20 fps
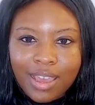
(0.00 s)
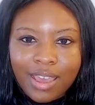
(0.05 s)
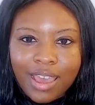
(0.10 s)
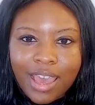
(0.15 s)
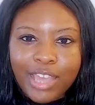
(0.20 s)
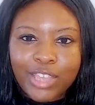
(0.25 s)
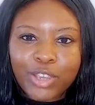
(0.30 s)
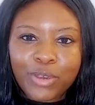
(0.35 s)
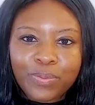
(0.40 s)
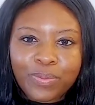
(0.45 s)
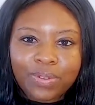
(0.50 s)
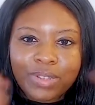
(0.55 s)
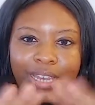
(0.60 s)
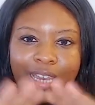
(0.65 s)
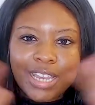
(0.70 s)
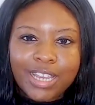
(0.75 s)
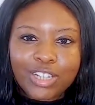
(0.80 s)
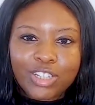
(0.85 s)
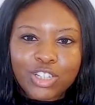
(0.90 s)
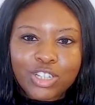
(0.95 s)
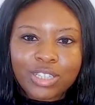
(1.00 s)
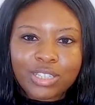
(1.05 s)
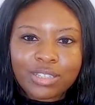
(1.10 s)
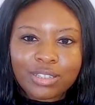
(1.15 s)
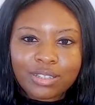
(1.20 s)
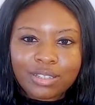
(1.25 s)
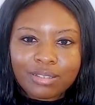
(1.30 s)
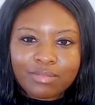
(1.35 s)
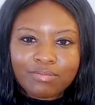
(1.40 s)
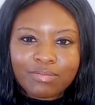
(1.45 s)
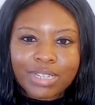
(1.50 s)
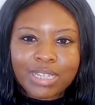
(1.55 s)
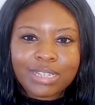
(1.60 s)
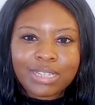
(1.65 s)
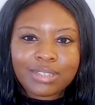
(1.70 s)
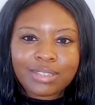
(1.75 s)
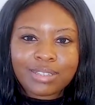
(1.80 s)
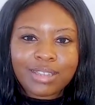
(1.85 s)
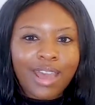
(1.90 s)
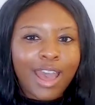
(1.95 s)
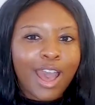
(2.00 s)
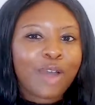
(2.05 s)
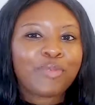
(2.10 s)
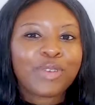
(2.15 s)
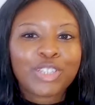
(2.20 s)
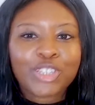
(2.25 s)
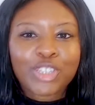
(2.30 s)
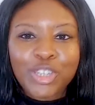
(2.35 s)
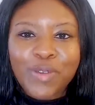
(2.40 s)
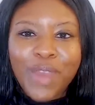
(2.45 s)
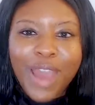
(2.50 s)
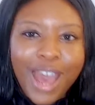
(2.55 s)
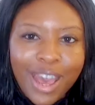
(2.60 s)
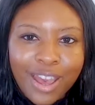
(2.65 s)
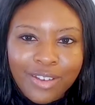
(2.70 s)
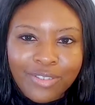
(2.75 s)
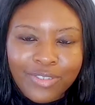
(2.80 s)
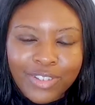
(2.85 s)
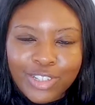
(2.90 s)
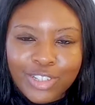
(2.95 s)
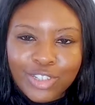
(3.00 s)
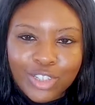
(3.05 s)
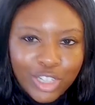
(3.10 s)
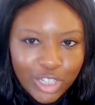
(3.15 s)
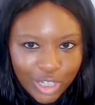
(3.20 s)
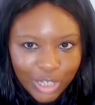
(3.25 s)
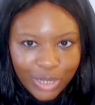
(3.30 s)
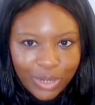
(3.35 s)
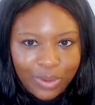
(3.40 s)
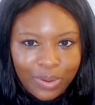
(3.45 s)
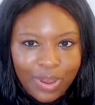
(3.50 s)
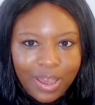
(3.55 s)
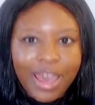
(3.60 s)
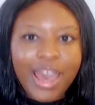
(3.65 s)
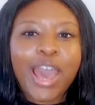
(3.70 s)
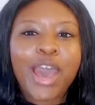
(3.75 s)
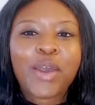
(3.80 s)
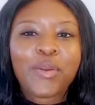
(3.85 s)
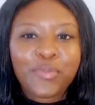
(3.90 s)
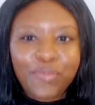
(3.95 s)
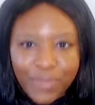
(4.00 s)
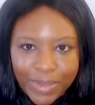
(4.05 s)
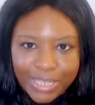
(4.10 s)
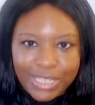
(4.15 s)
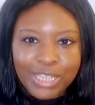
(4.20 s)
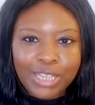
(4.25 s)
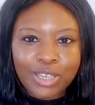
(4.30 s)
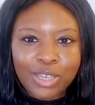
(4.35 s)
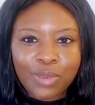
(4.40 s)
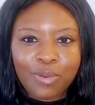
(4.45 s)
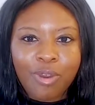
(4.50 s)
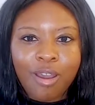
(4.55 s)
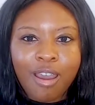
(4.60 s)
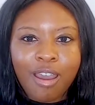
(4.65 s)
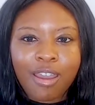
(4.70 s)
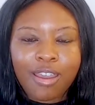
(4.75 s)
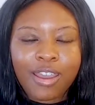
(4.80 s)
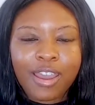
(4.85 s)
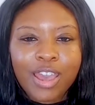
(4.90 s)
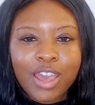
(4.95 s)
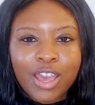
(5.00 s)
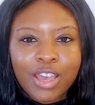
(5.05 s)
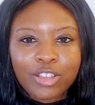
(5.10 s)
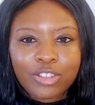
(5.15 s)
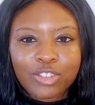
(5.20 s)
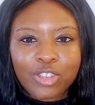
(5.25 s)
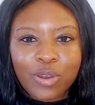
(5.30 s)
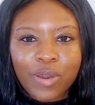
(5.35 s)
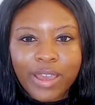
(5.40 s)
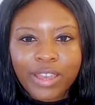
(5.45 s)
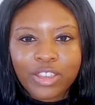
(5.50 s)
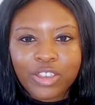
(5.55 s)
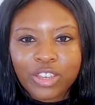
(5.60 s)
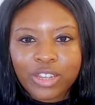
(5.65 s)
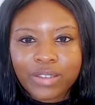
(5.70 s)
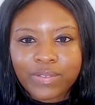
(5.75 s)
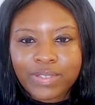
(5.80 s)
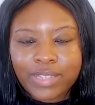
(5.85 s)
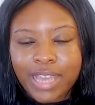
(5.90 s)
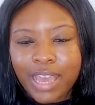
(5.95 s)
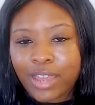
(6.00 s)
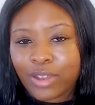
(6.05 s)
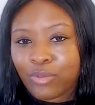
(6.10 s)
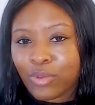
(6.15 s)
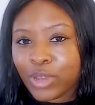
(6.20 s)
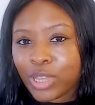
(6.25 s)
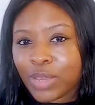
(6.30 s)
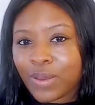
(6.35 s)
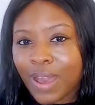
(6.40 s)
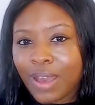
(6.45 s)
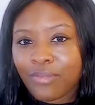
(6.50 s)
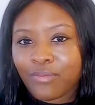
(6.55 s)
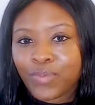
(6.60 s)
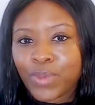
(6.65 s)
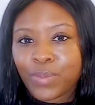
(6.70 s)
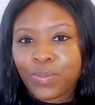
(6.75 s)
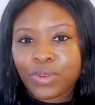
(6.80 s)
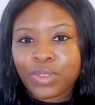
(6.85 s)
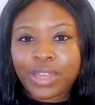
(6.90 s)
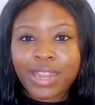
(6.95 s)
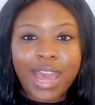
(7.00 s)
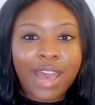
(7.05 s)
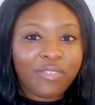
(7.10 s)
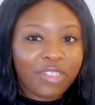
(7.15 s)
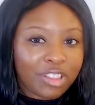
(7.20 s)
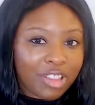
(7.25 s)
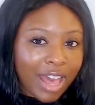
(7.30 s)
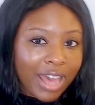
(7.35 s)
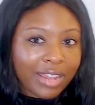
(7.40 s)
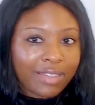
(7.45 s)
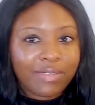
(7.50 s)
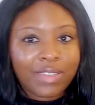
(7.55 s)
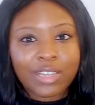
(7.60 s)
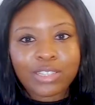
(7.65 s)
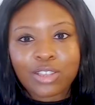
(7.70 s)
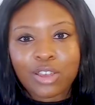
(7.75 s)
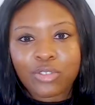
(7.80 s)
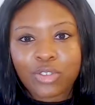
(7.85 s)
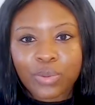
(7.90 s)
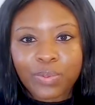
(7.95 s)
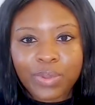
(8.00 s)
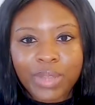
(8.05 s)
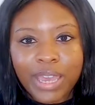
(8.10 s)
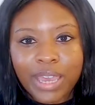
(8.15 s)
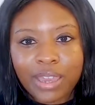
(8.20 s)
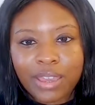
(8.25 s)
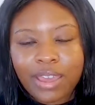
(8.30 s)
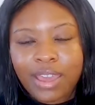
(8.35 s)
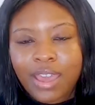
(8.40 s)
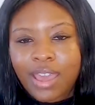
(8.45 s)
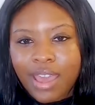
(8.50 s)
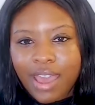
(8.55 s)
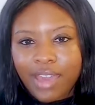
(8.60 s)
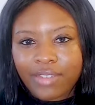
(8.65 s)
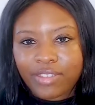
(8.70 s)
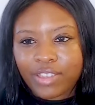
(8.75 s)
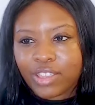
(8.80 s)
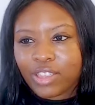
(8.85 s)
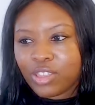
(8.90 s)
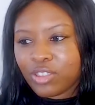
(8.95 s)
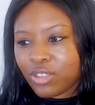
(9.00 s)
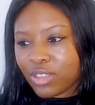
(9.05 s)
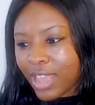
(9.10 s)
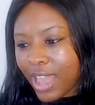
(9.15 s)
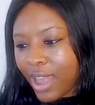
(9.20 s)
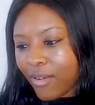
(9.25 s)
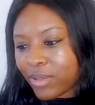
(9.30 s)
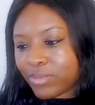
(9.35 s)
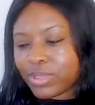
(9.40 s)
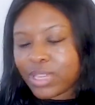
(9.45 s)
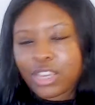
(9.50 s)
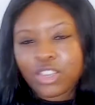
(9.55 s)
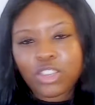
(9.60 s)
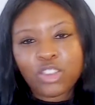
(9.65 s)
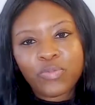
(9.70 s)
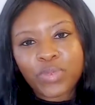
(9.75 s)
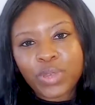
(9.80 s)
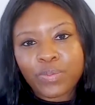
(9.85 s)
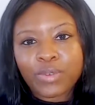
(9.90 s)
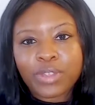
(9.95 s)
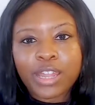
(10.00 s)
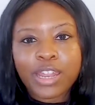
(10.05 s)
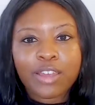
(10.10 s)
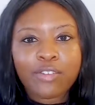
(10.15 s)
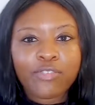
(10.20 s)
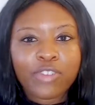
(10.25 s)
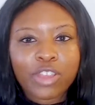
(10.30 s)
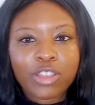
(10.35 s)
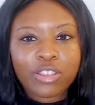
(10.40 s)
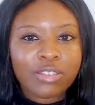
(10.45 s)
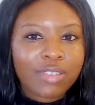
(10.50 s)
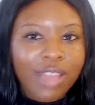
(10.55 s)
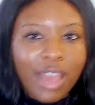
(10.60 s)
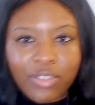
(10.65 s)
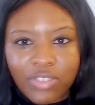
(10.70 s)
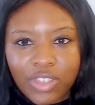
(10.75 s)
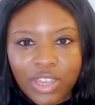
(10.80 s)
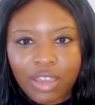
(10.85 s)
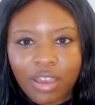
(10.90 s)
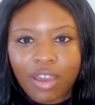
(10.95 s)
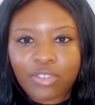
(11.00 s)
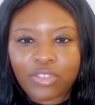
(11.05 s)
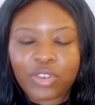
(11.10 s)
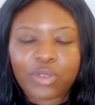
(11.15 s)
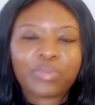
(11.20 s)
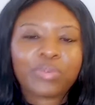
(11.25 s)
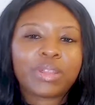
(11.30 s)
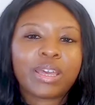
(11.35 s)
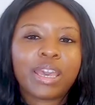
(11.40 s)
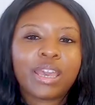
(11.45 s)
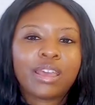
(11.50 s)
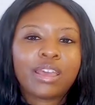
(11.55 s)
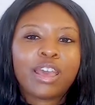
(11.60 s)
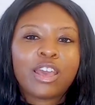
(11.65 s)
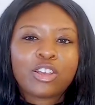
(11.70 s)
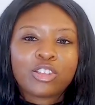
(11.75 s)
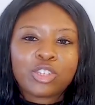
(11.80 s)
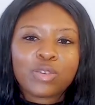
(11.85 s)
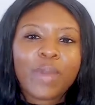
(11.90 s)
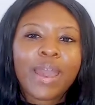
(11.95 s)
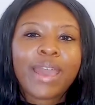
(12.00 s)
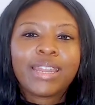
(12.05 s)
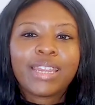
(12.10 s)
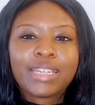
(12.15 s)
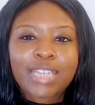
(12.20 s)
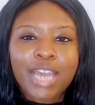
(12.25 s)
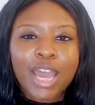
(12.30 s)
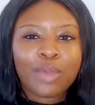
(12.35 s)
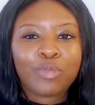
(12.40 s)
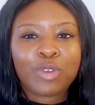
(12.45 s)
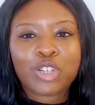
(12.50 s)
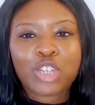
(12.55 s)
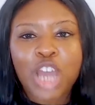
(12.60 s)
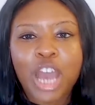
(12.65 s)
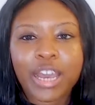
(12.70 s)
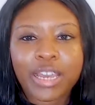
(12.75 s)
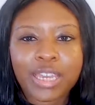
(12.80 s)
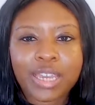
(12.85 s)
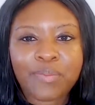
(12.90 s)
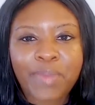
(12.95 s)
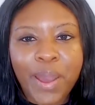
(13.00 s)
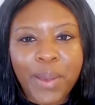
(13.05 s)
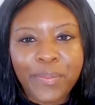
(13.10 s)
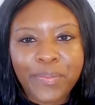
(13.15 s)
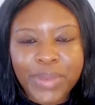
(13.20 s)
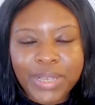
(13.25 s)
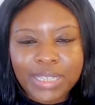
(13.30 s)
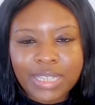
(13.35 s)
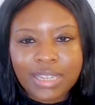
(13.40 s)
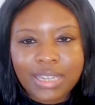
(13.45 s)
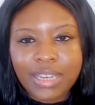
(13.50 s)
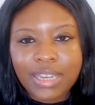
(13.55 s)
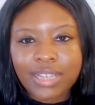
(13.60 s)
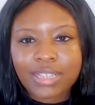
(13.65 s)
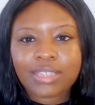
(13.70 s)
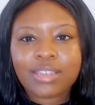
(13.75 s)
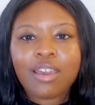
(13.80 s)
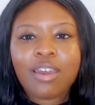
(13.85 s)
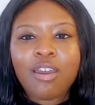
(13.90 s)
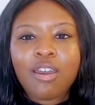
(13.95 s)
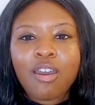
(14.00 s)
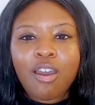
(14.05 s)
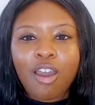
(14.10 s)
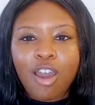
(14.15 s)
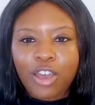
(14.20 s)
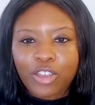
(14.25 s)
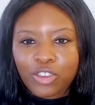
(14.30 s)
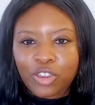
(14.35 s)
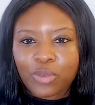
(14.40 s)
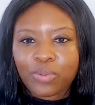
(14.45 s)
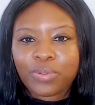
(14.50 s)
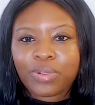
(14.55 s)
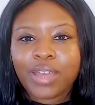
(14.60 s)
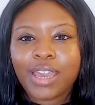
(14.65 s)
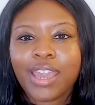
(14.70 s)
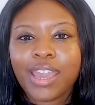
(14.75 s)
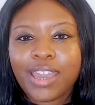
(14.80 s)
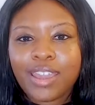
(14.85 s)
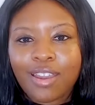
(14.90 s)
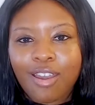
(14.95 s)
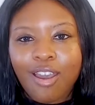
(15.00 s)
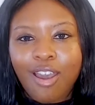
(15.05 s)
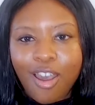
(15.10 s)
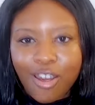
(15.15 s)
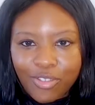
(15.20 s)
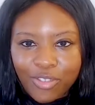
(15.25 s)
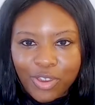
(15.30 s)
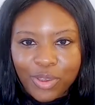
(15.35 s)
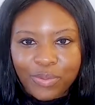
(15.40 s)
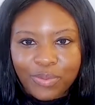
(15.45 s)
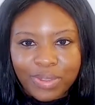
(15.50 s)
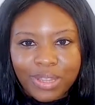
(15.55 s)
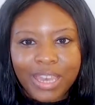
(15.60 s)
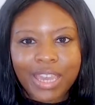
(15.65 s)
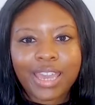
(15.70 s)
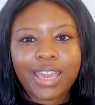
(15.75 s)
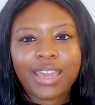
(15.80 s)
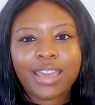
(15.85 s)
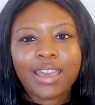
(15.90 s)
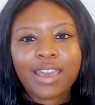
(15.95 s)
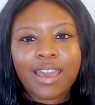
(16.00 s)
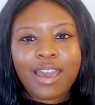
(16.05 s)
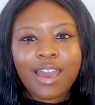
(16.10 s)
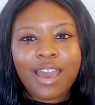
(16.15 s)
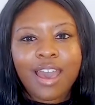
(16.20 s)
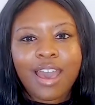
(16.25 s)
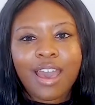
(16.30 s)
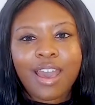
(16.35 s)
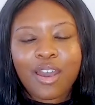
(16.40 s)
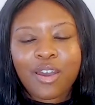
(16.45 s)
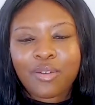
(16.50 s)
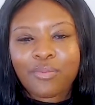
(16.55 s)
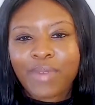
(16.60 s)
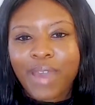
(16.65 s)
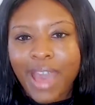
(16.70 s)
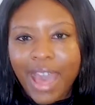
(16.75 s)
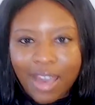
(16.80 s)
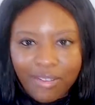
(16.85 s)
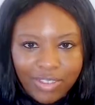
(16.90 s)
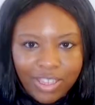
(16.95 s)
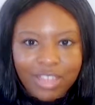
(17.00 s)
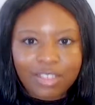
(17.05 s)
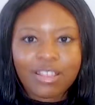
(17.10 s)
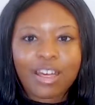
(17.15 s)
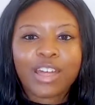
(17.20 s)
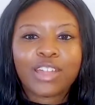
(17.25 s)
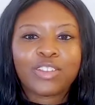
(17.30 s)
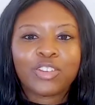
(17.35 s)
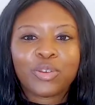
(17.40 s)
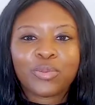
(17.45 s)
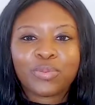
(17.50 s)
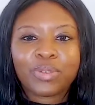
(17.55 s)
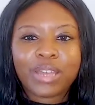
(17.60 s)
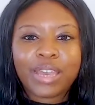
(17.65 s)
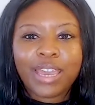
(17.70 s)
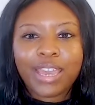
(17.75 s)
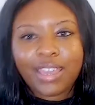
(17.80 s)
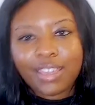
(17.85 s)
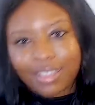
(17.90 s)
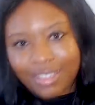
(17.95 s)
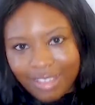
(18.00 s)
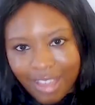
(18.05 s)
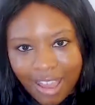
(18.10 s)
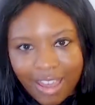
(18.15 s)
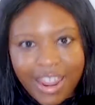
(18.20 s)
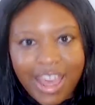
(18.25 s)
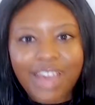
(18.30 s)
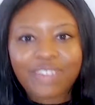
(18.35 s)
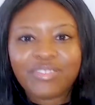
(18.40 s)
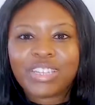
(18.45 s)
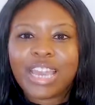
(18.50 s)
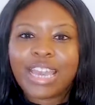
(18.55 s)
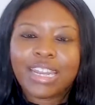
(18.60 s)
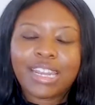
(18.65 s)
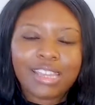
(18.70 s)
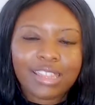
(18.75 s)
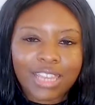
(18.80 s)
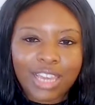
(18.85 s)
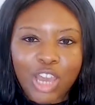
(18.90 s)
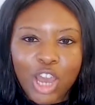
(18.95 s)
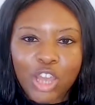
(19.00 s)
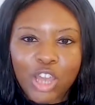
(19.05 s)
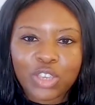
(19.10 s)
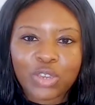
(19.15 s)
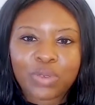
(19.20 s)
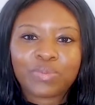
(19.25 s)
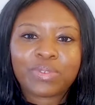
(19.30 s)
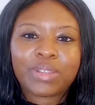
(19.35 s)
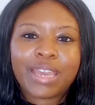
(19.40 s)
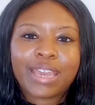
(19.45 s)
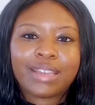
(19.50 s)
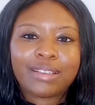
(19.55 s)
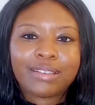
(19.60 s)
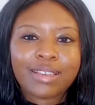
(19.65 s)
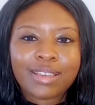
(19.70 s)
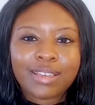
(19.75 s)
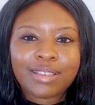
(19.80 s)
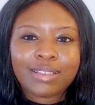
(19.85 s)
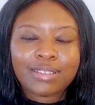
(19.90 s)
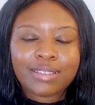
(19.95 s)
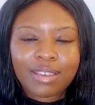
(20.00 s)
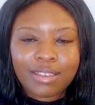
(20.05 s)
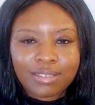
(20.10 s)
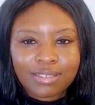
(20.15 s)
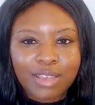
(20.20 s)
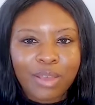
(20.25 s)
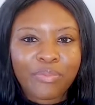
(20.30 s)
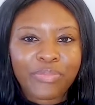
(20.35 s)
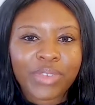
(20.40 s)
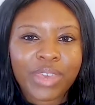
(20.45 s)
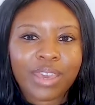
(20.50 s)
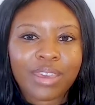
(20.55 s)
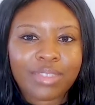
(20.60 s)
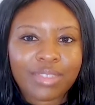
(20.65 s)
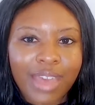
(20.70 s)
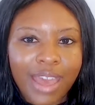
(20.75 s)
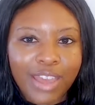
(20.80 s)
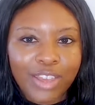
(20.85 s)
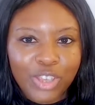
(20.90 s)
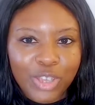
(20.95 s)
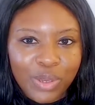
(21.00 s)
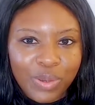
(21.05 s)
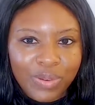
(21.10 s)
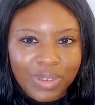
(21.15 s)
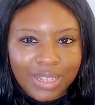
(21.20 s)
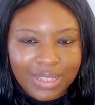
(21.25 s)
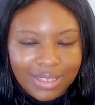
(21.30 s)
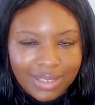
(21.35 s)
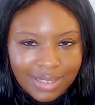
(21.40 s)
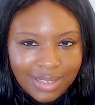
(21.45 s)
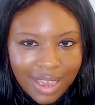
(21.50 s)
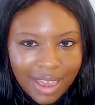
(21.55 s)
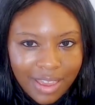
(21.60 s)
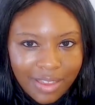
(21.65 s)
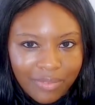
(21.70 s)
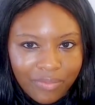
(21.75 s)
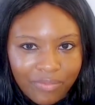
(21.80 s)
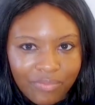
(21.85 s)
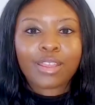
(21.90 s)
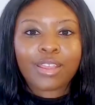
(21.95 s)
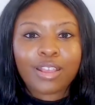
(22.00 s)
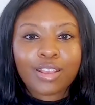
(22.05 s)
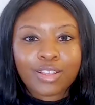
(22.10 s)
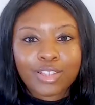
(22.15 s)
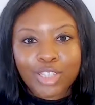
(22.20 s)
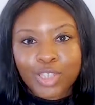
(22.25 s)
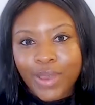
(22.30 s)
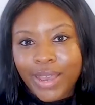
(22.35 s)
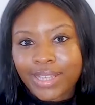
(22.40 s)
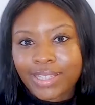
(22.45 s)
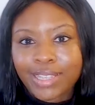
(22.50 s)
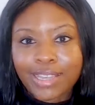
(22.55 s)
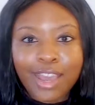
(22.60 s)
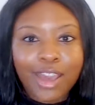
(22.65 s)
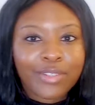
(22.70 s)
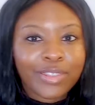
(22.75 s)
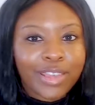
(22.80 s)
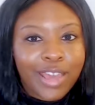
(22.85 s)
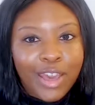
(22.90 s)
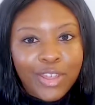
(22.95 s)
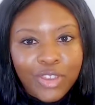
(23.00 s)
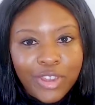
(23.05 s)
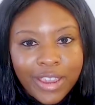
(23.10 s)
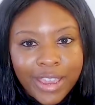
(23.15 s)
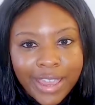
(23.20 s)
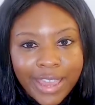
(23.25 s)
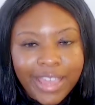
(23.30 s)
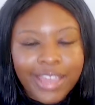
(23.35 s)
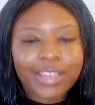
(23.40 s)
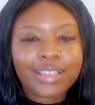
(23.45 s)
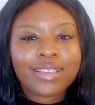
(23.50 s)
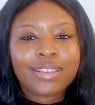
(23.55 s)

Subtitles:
And your plate just means how much you have to do, how busy you are. So I could have said, well, you have people that have a lot of things on their plate. And then now I'm saying you have people that have nothing on their plate. So anytime you're talking about busyness, on your plate, on their plate, having a lot on your plate, not having anything on your plate is something that you can say. So I say, on the other hand,